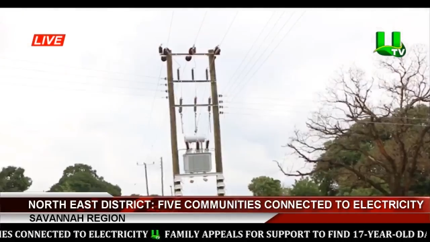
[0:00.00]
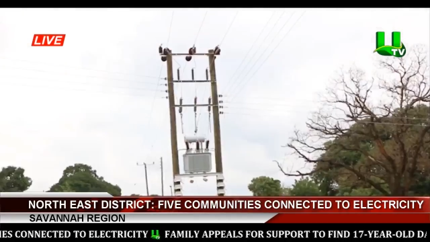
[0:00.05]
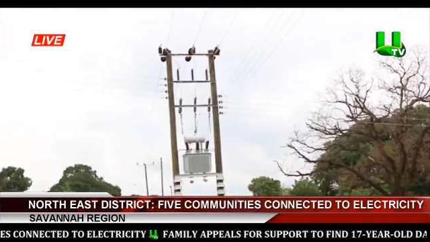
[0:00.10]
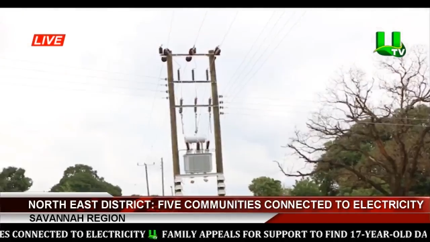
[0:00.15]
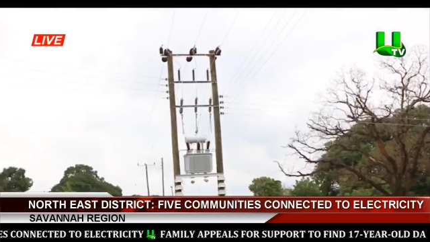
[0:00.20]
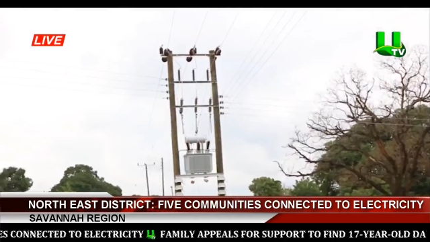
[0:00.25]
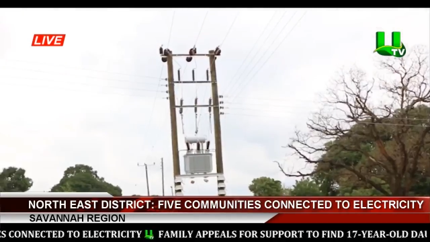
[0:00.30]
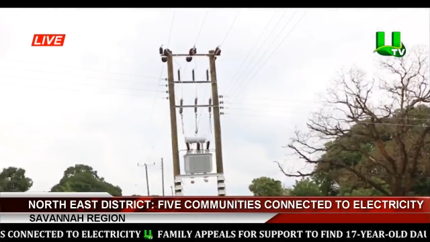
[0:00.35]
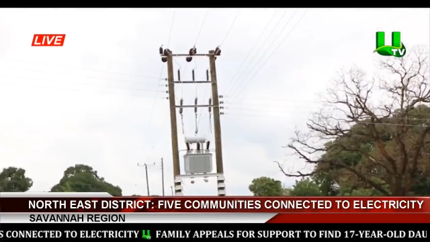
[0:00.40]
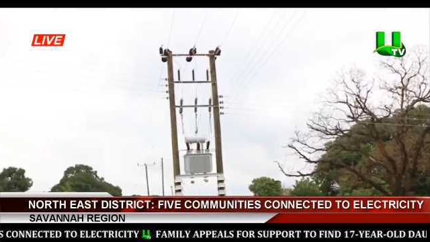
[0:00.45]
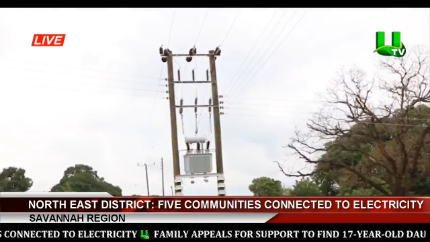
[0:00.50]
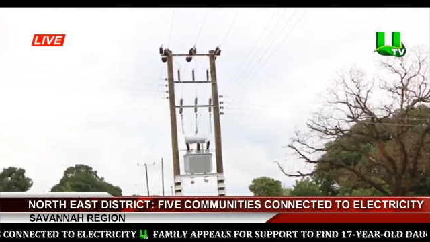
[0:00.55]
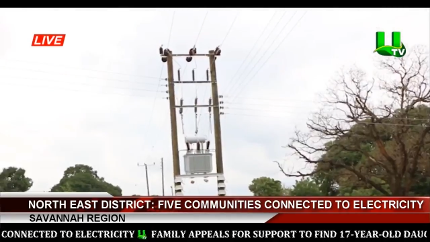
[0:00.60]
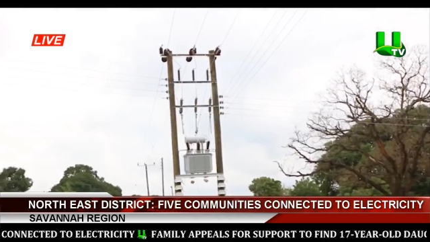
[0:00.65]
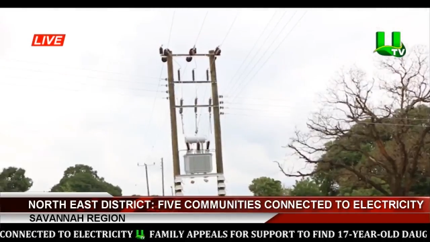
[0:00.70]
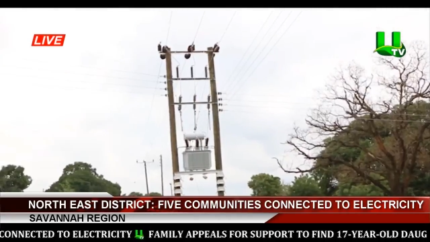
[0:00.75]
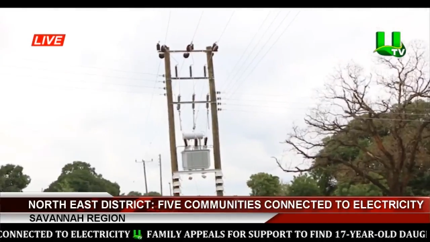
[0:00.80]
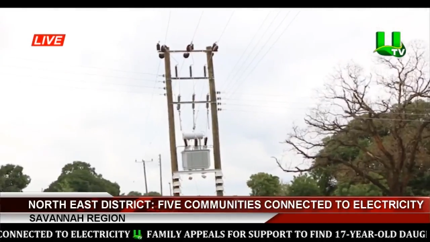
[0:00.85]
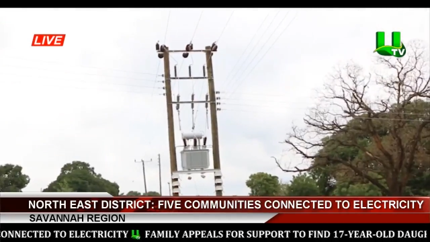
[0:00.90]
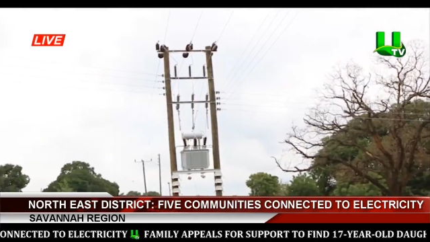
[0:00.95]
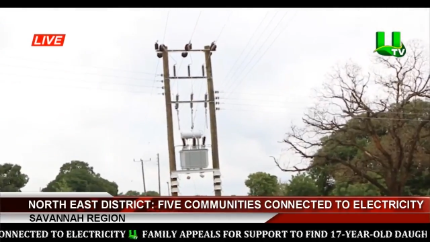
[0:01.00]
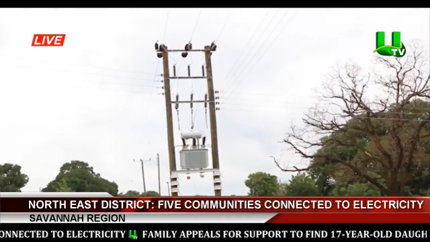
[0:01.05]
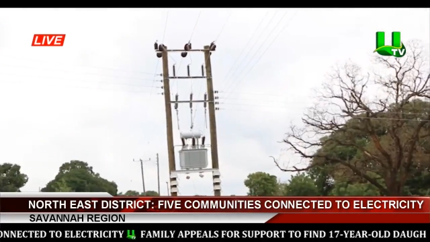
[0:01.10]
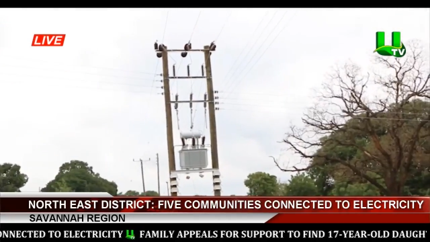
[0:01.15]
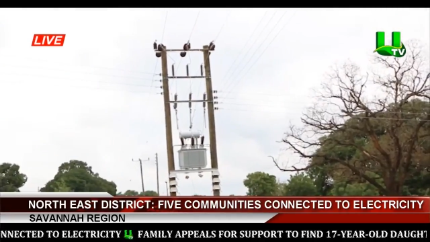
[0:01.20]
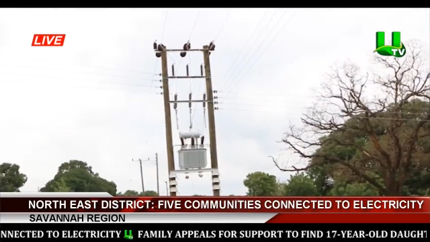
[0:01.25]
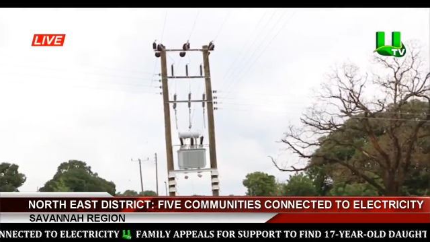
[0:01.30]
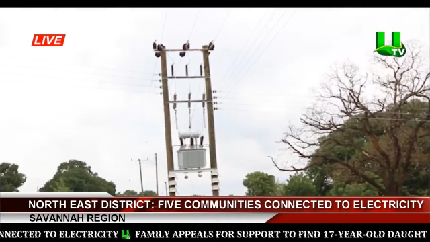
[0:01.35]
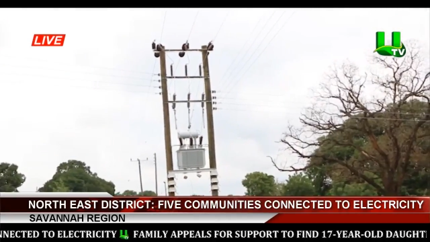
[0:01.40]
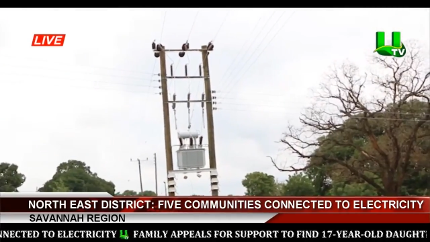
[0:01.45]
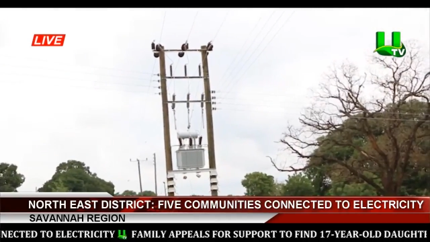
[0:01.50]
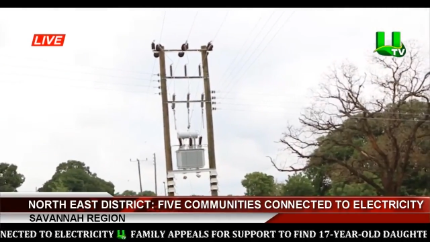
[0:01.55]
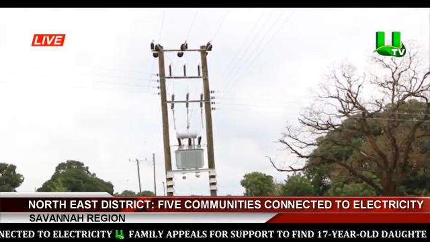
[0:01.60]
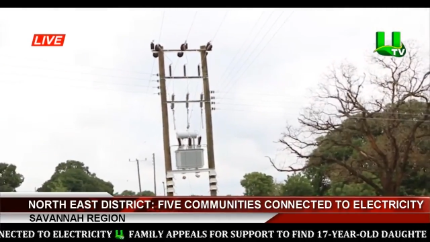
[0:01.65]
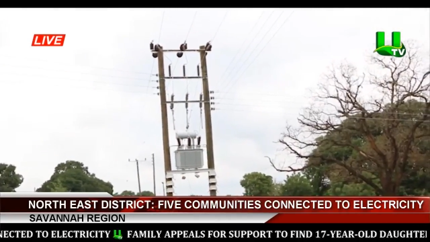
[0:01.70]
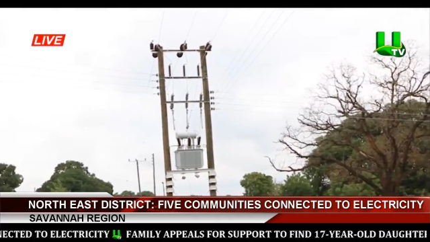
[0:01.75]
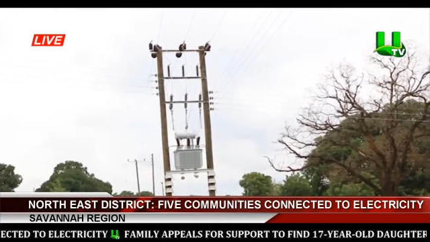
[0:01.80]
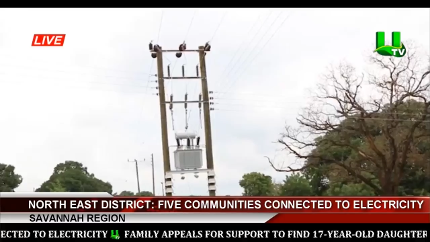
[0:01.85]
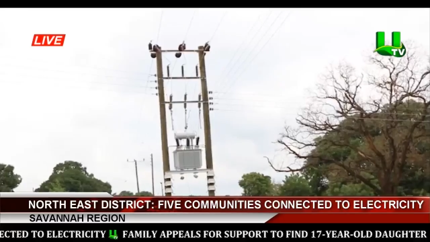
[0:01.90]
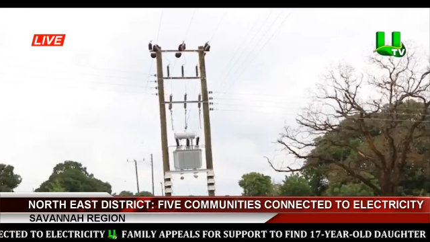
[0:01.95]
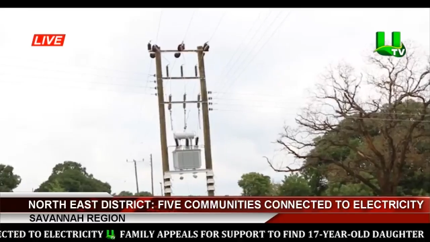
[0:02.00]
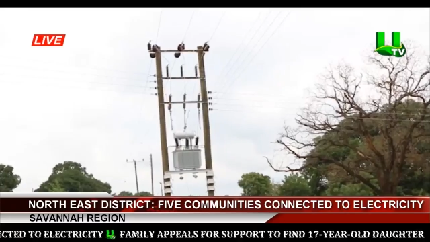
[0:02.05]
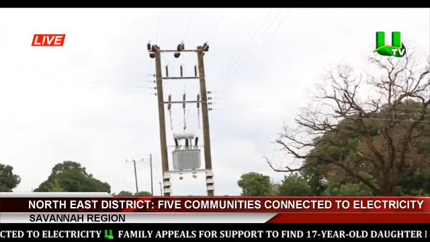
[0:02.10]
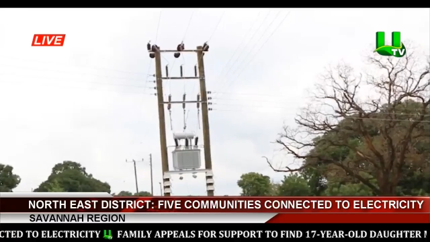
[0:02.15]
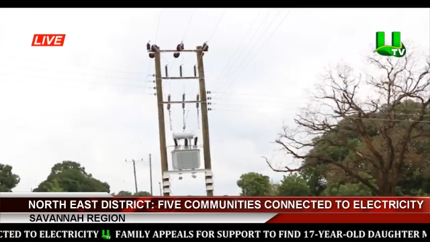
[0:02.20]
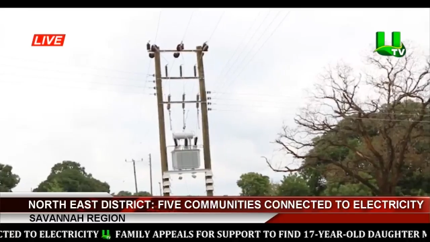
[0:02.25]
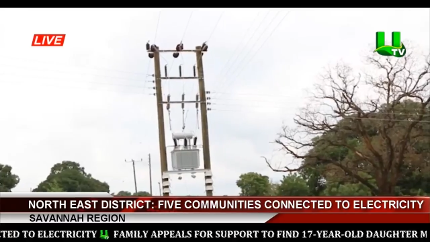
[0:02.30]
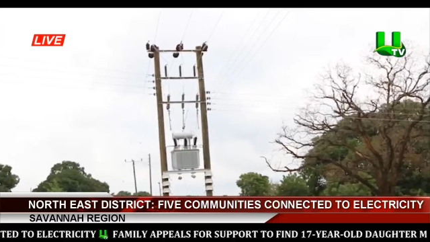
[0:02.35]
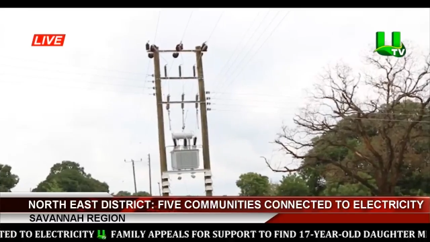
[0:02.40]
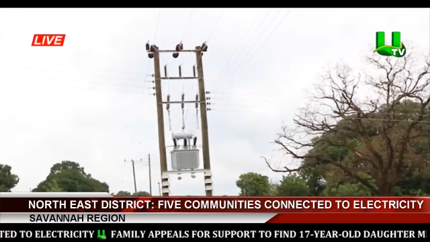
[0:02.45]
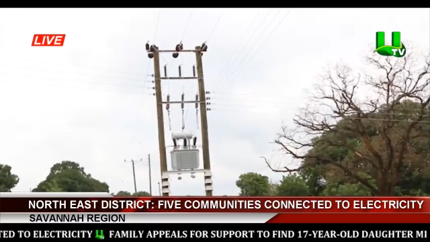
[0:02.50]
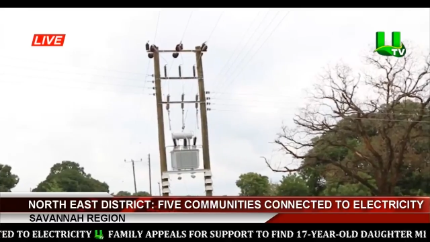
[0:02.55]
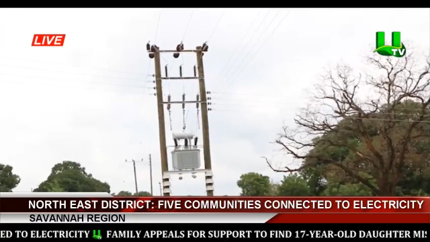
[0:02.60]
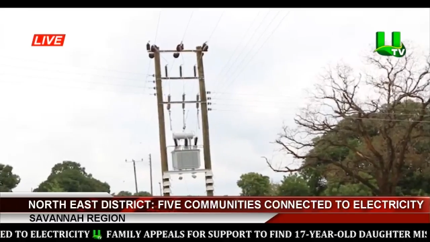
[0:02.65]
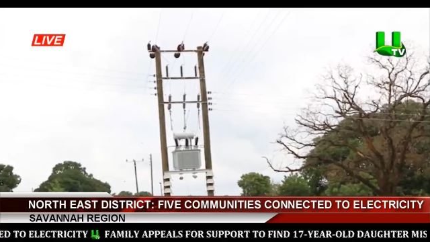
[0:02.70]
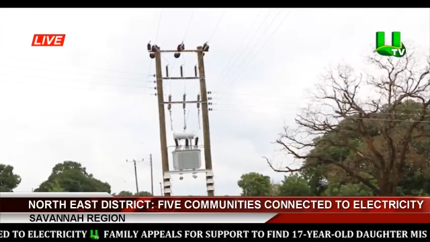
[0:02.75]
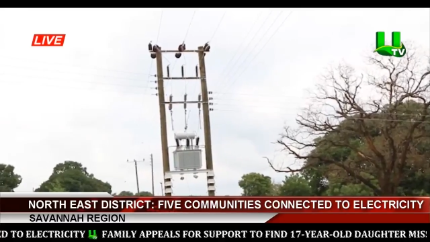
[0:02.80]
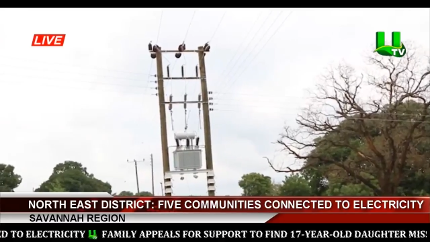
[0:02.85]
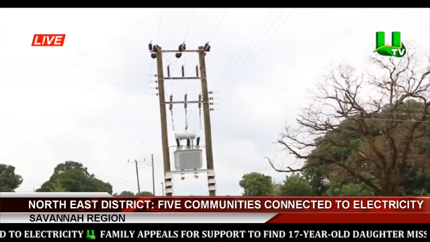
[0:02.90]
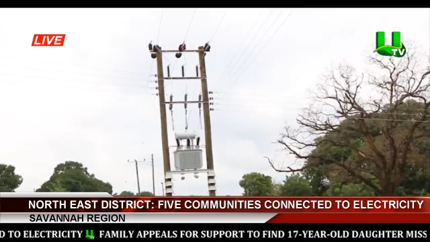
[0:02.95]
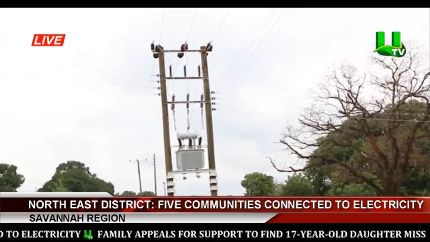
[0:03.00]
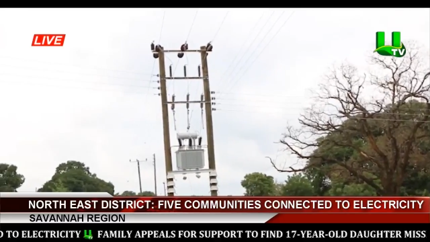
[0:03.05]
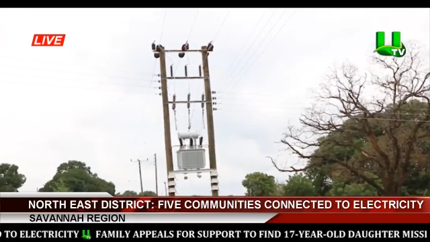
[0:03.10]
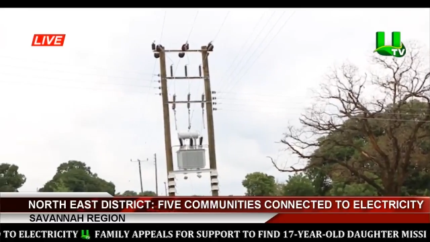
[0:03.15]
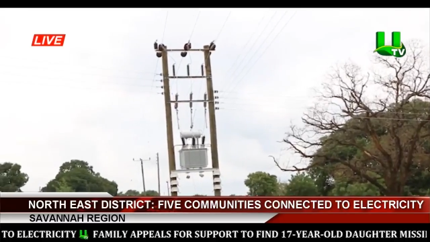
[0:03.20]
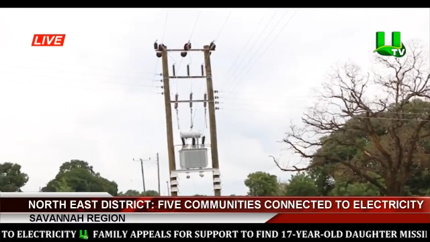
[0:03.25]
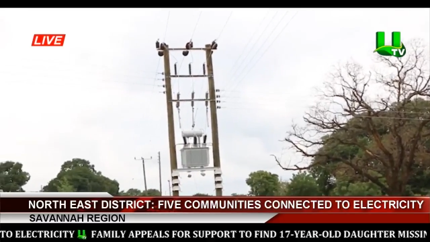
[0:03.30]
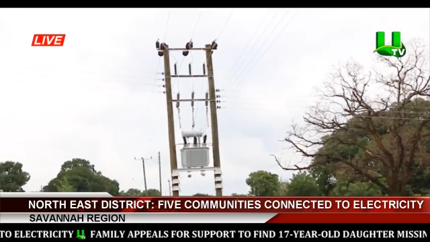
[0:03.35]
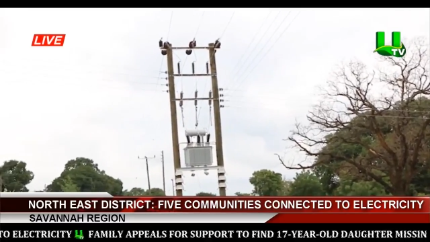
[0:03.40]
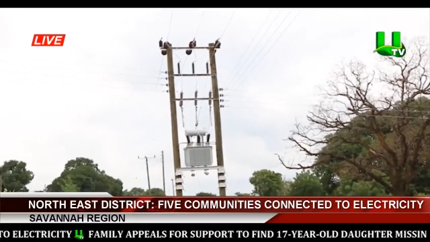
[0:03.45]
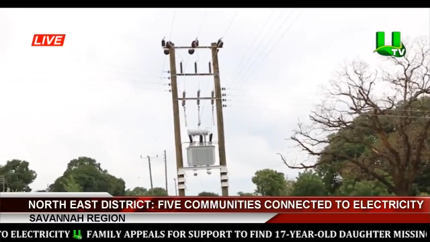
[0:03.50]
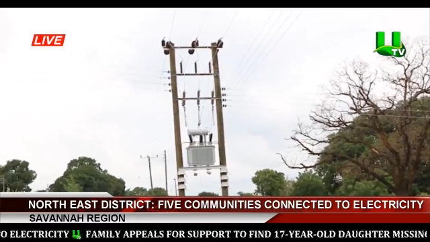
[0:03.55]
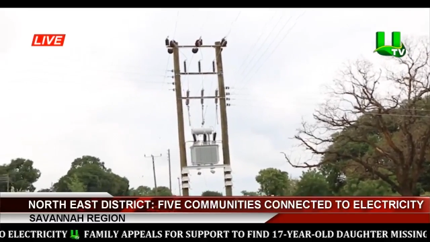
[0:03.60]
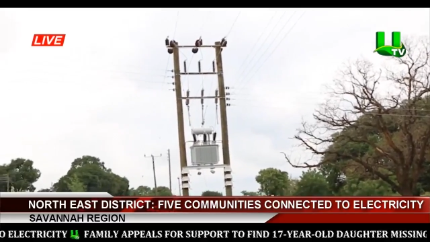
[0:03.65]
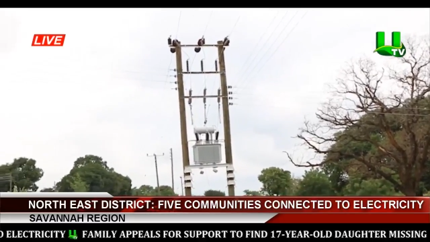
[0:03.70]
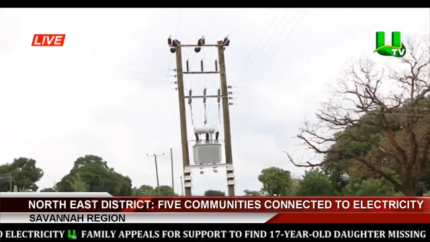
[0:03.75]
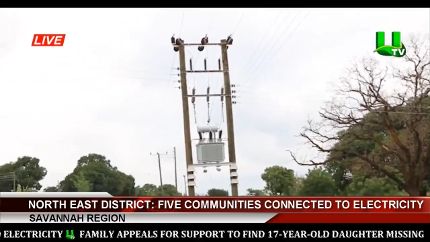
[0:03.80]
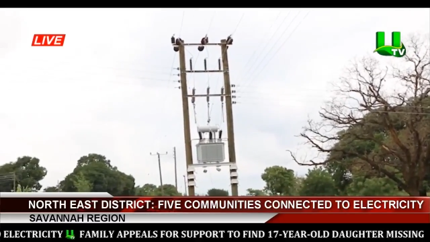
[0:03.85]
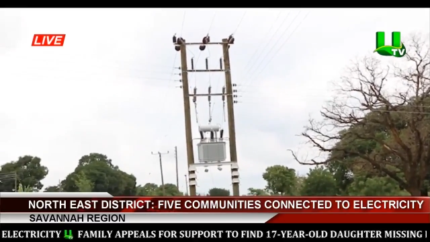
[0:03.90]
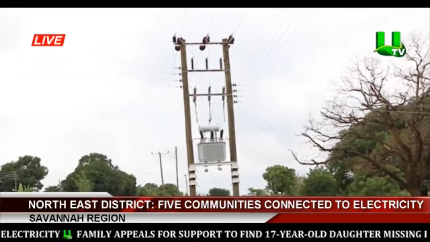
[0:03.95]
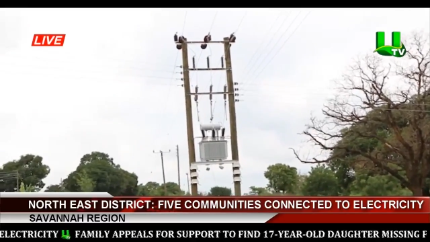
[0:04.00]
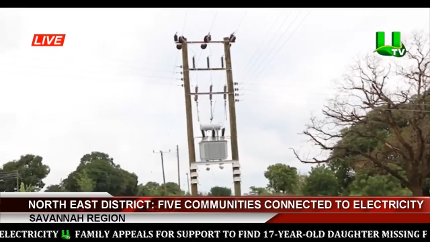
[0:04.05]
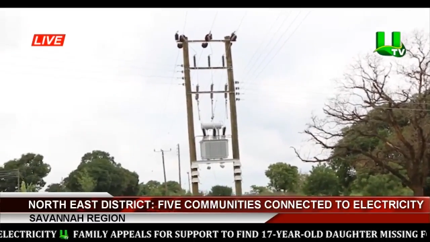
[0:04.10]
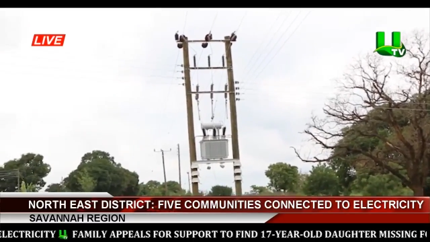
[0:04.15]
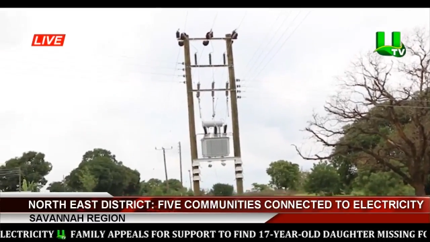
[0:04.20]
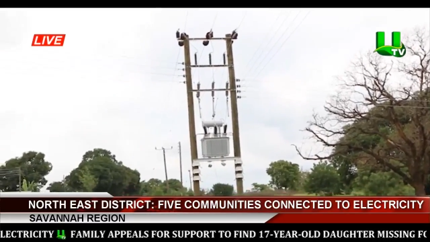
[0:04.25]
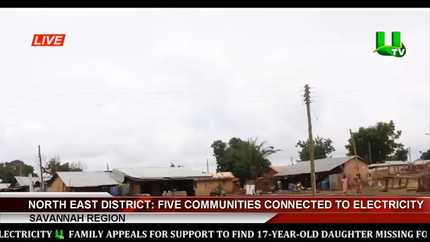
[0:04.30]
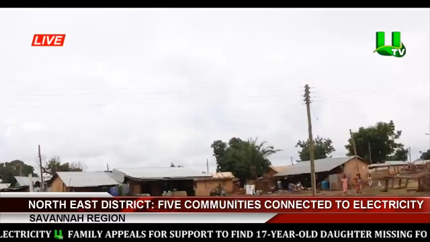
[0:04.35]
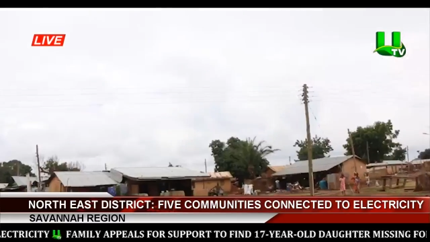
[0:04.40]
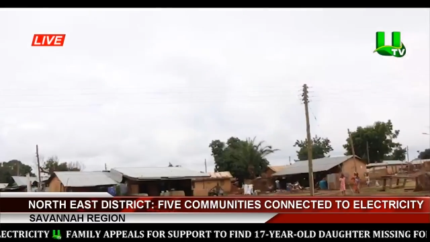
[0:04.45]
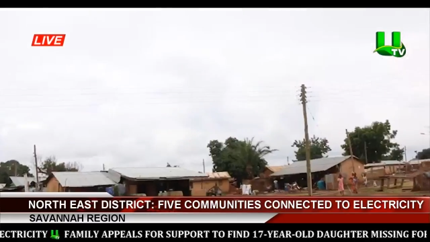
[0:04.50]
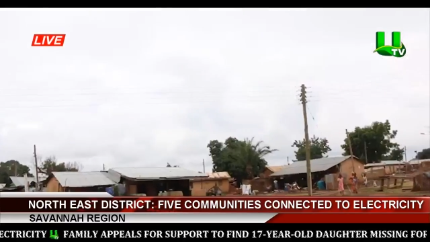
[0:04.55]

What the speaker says: Nobody's mouth can be seen.